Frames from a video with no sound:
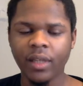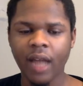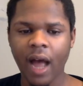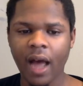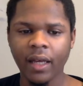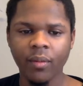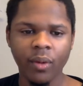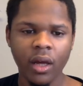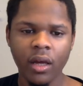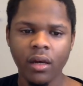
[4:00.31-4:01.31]
the hype.
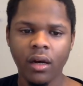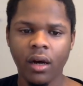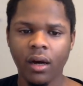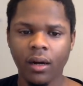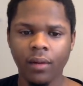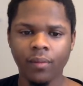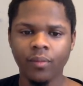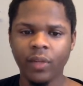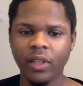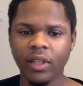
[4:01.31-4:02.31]

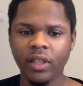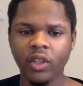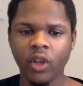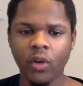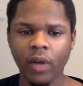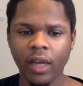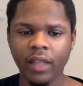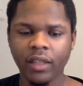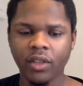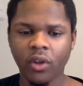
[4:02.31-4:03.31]
He showed that he's
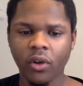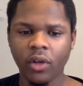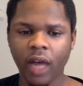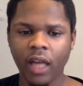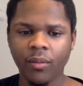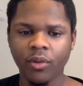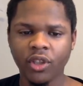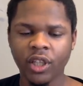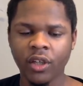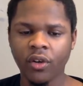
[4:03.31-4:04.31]
a starting caliber
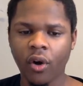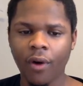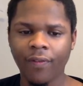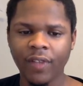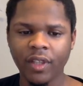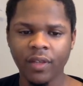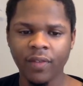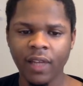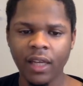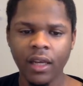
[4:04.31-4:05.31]
center
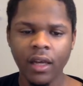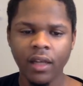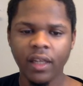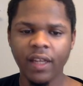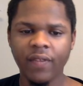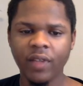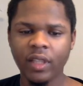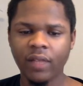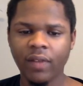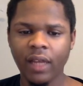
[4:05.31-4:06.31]
offensively.
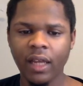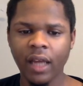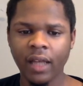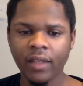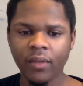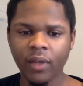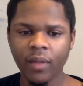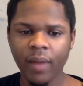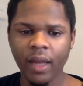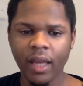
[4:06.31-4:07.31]
Defensively, he hasn't really
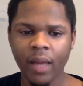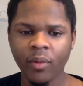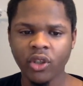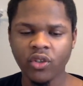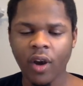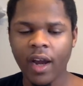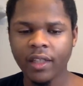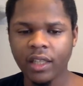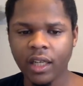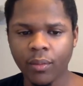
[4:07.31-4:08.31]
made that much
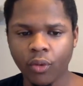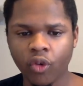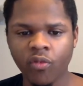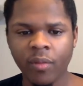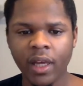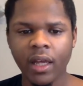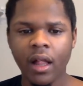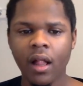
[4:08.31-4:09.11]
strides and improvement.